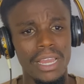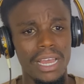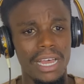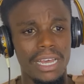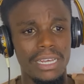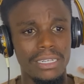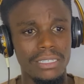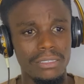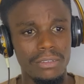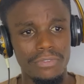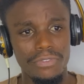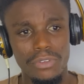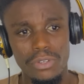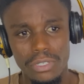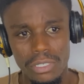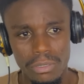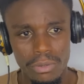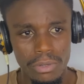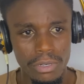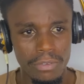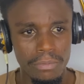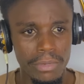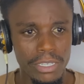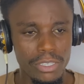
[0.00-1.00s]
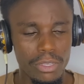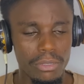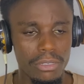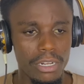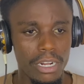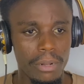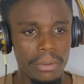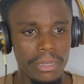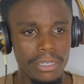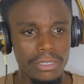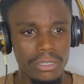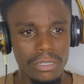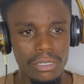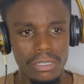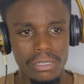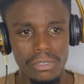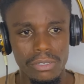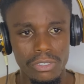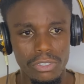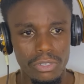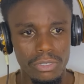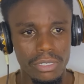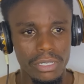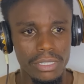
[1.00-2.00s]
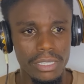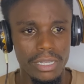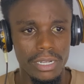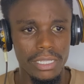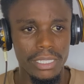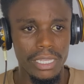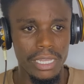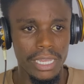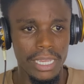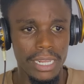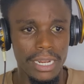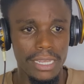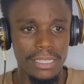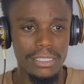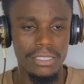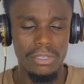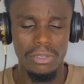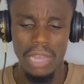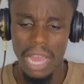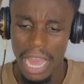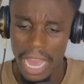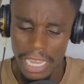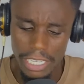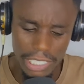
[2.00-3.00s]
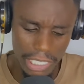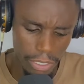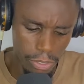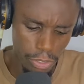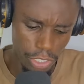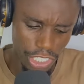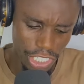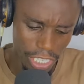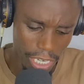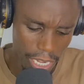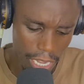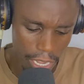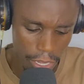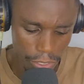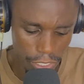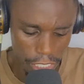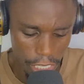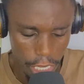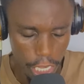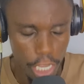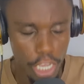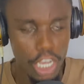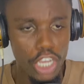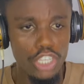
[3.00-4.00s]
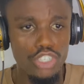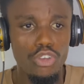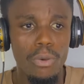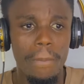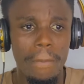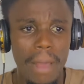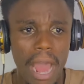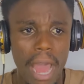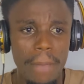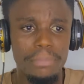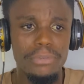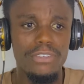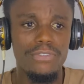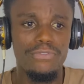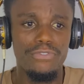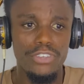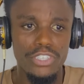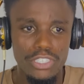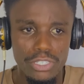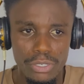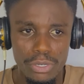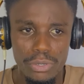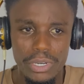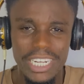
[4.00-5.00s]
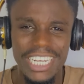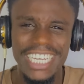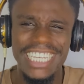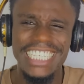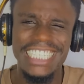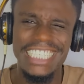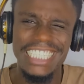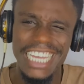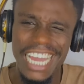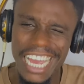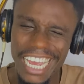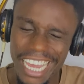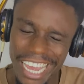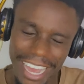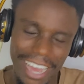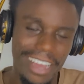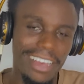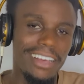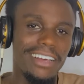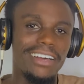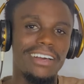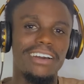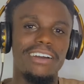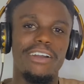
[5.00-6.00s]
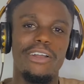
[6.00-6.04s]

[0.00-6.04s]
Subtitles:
And of course, one of my subscribers just suggested it again that go ahead, go check out your Maps featuring Iyanya.